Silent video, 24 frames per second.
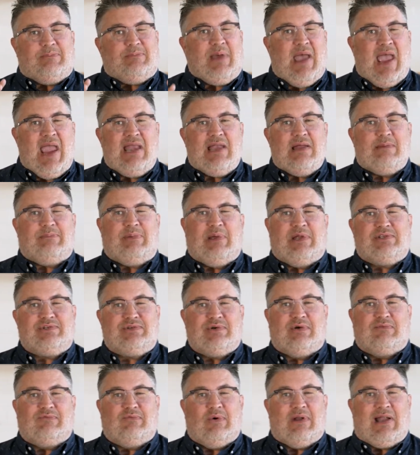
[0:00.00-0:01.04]
paint a
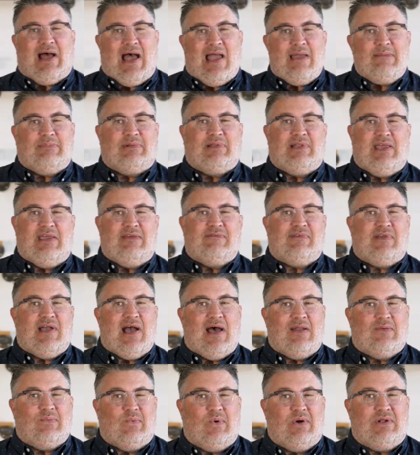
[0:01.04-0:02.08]
picture of what I believe
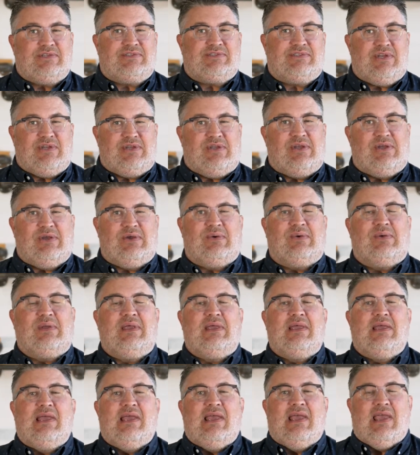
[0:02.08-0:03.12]
God wants to do
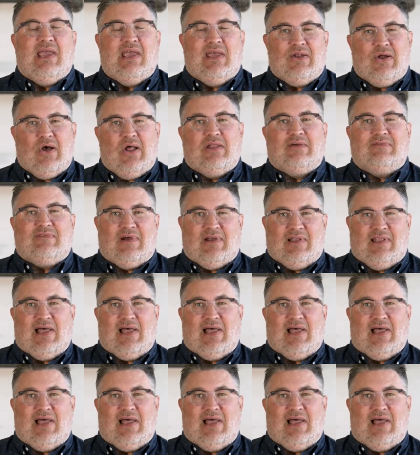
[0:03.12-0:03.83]
in all of our